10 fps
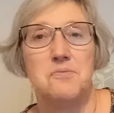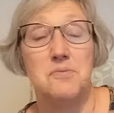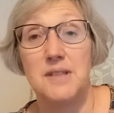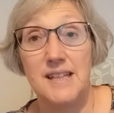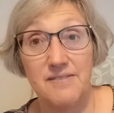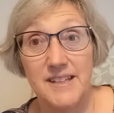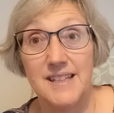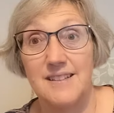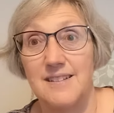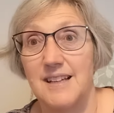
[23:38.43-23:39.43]

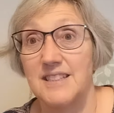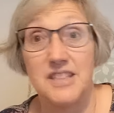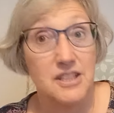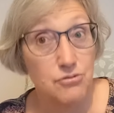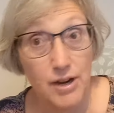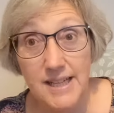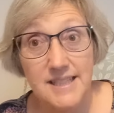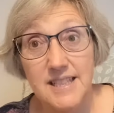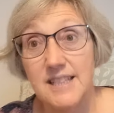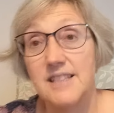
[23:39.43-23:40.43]
living as an Israeli
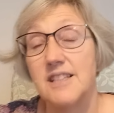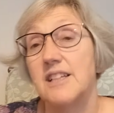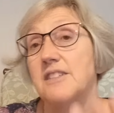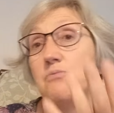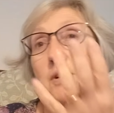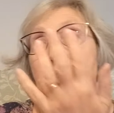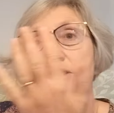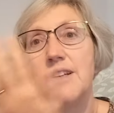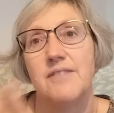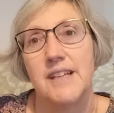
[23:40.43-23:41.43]
citizen, whether
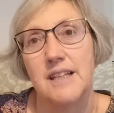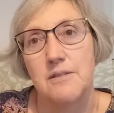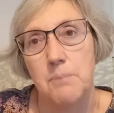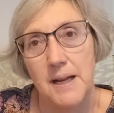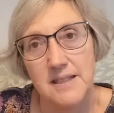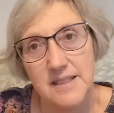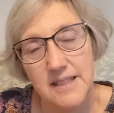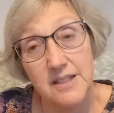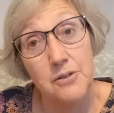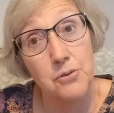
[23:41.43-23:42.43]
you're living in
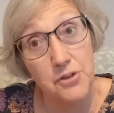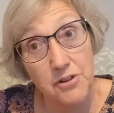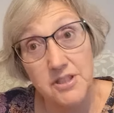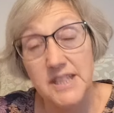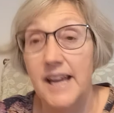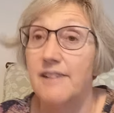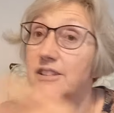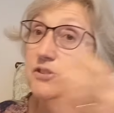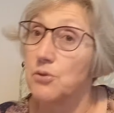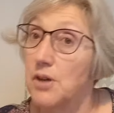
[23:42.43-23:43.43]
Palestinian Authority
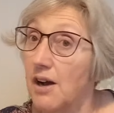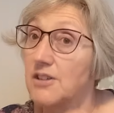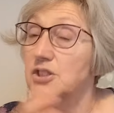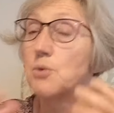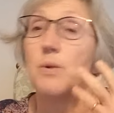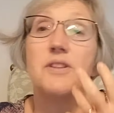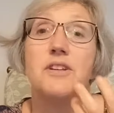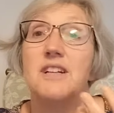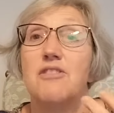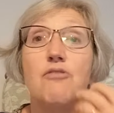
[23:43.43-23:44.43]
areas or Gaza, whether
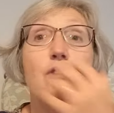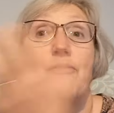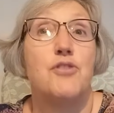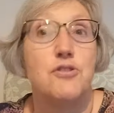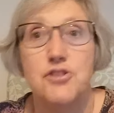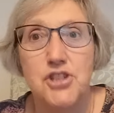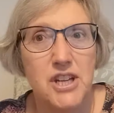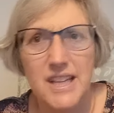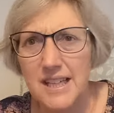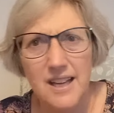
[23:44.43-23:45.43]
you're a
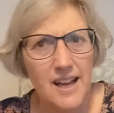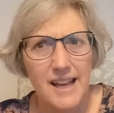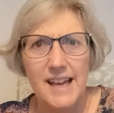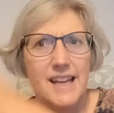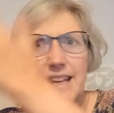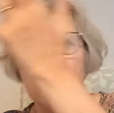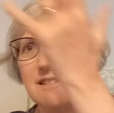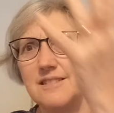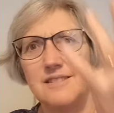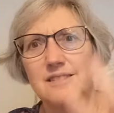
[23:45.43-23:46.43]
refugee
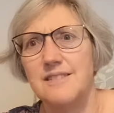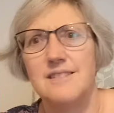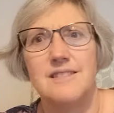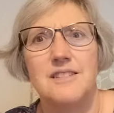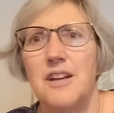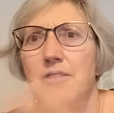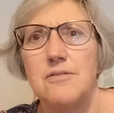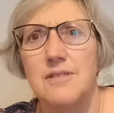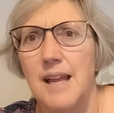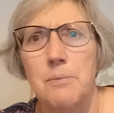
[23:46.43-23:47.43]
in, you know,
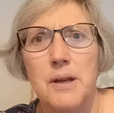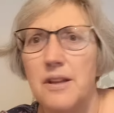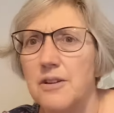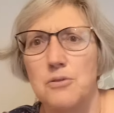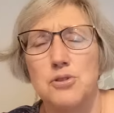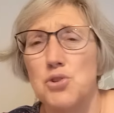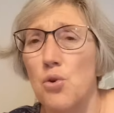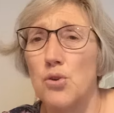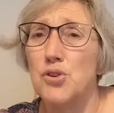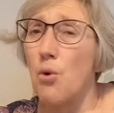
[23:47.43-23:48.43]
Lebanon or
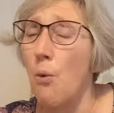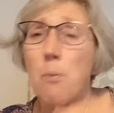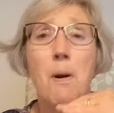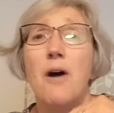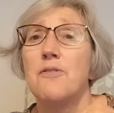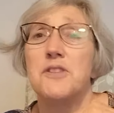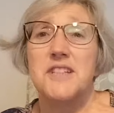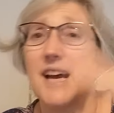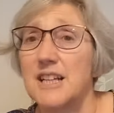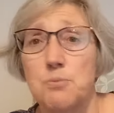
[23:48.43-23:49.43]
Jordan, or part of the
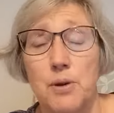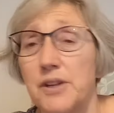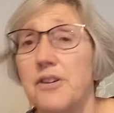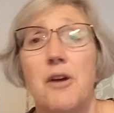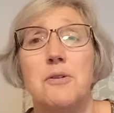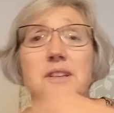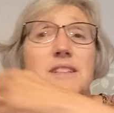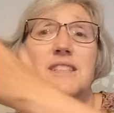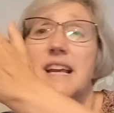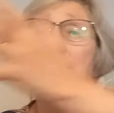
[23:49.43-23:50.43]
diaspora, you know, in
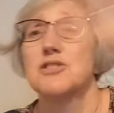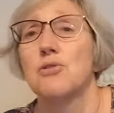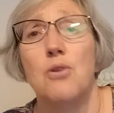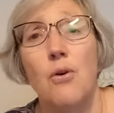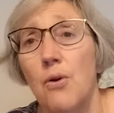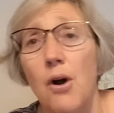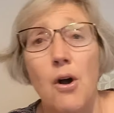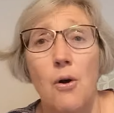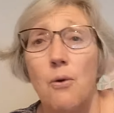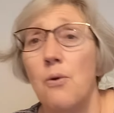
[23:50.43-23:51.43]
the States or
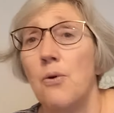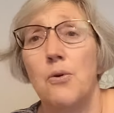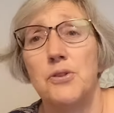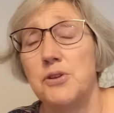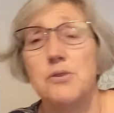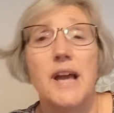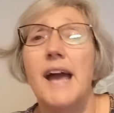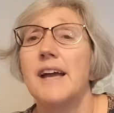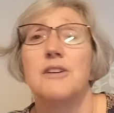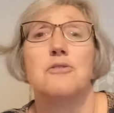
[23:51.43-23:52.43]
the
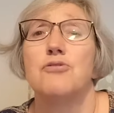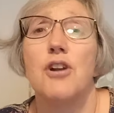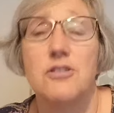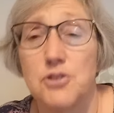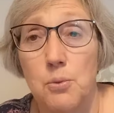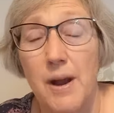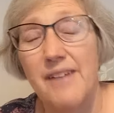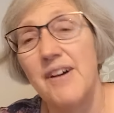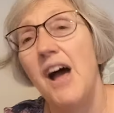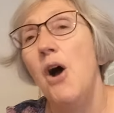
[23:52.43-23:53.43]
UK or France or
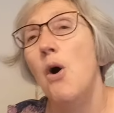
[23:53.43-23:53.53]
whatever,